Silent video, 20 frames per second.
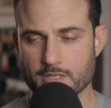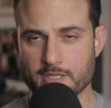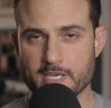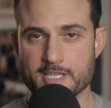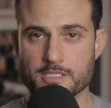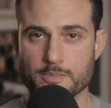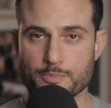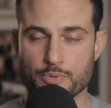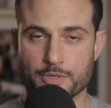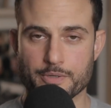
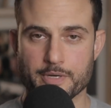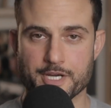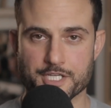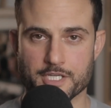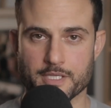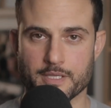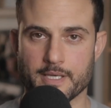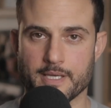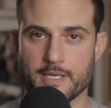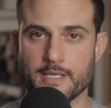That's a
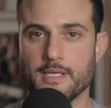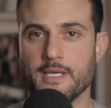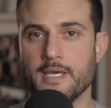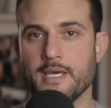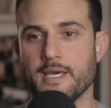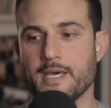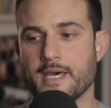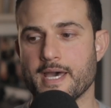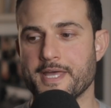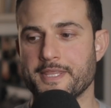progression there.
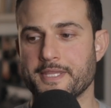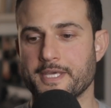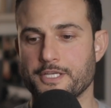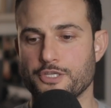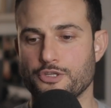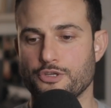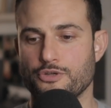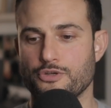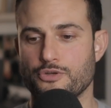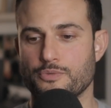And then
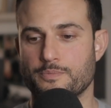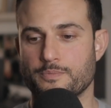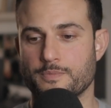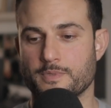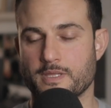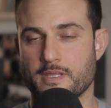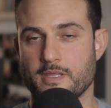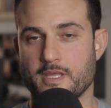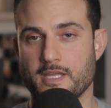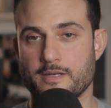you
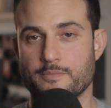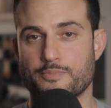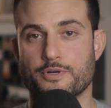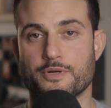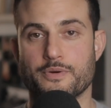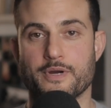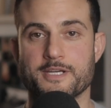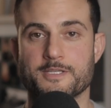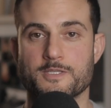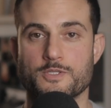then
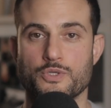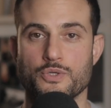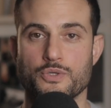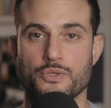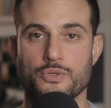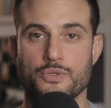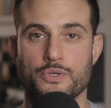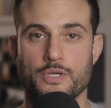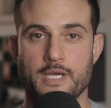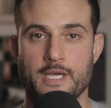progress
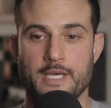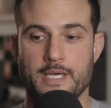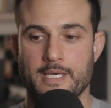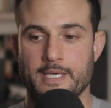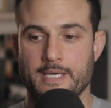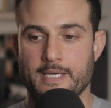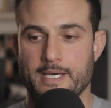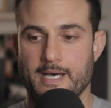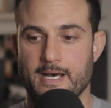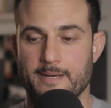to
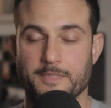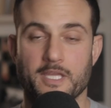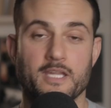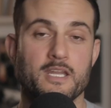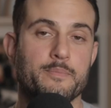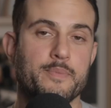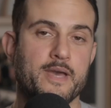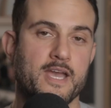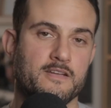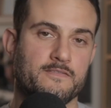um,
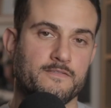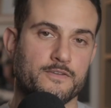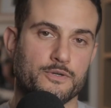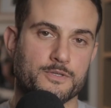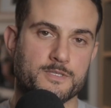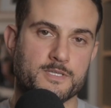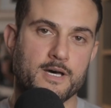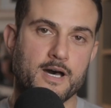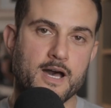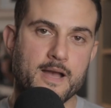getting paid for
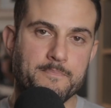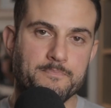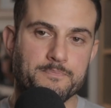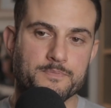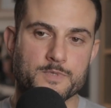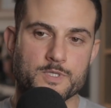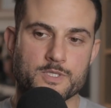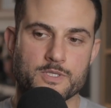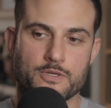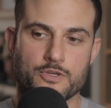your time.
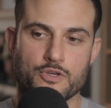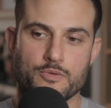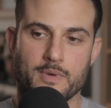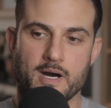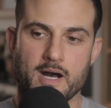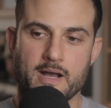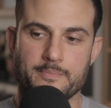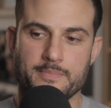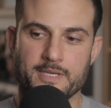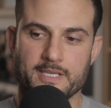So you
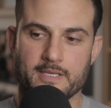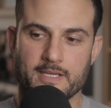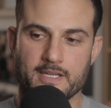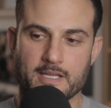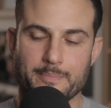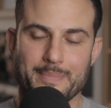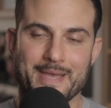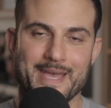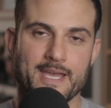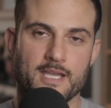might be
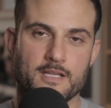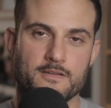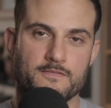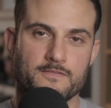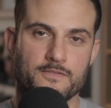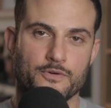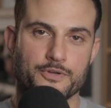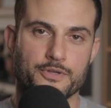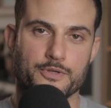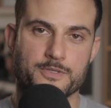getting paid
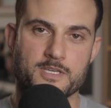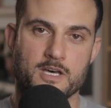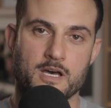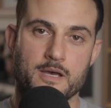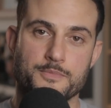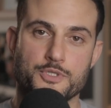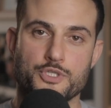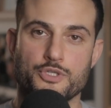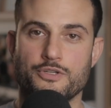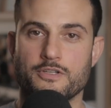for your
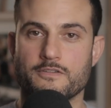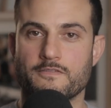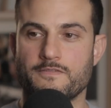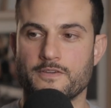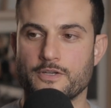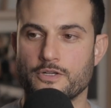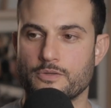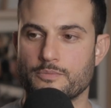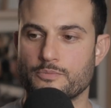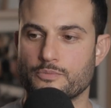time shooting
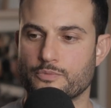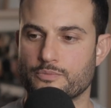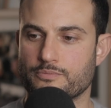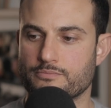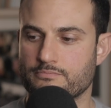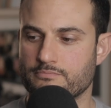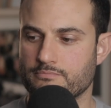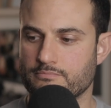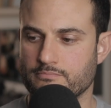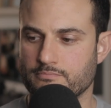film,
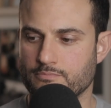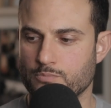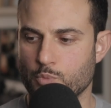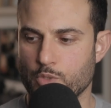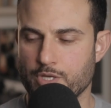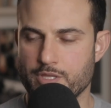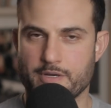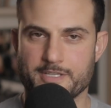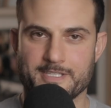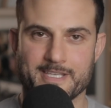
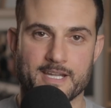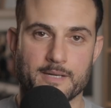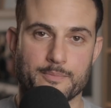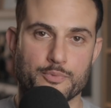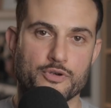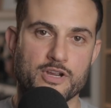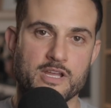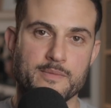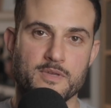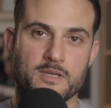whether it's at a
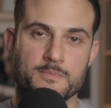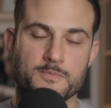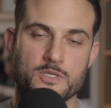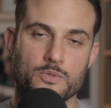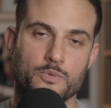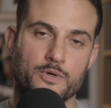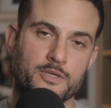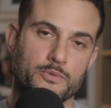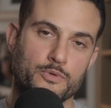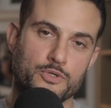premium
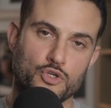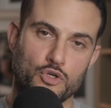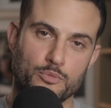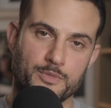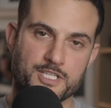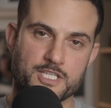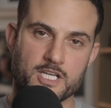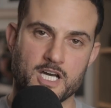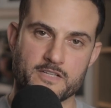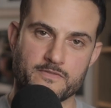to what you would
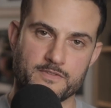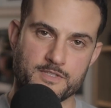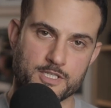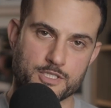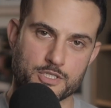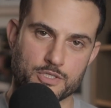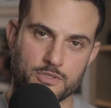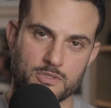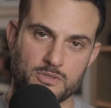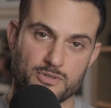normally charge for
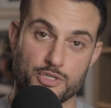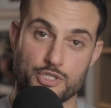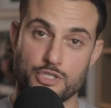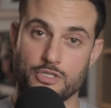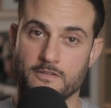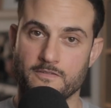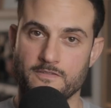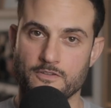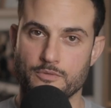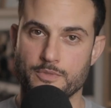digital, or you're
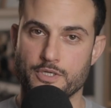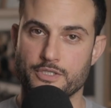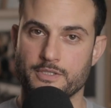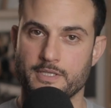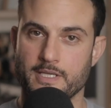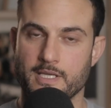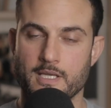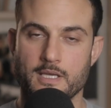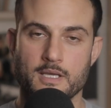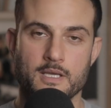shooting film
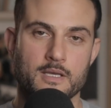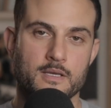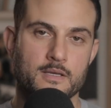only,